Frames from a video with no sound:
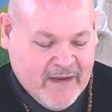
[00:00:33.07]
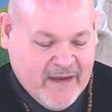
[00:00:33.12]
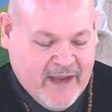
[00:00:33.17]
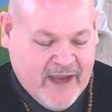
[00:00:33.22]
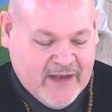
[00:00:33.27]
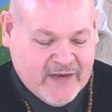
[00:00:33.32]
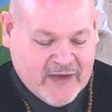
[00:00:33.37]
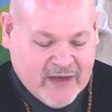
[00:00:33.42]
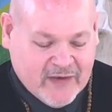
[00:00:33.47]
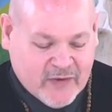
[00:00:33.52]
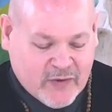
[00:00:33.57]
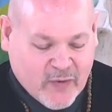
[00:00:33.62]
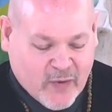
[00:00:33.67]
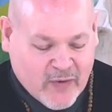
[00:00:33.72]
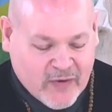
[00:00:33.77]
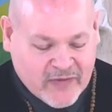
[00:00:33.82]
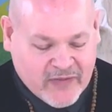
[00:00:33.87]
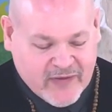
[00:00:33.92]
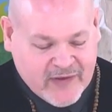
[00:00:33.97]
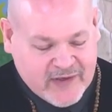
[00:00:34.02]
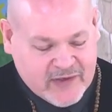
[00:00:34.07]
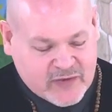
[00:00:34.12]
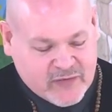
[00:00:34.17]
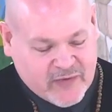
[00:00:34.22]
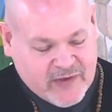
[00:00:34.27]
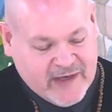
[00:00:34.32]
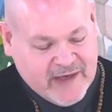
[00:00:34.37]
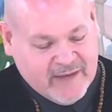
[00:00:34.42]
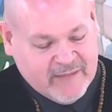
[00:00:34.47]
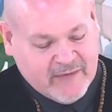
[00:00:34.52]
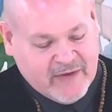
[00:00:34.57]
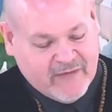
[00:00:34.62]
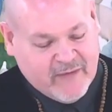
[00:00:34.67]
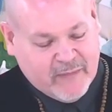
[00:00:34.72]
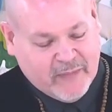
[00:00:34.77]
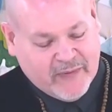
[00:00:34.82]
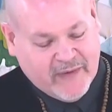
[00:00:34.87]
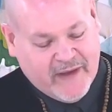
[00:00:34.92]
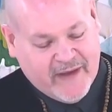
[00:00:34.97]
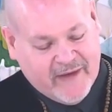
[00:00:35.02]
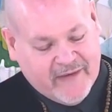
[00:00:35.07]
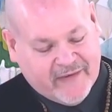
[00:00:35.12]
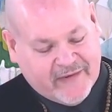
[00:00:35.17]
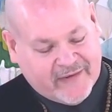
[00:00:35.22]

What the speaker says: And yet Dorothy dreamed of a place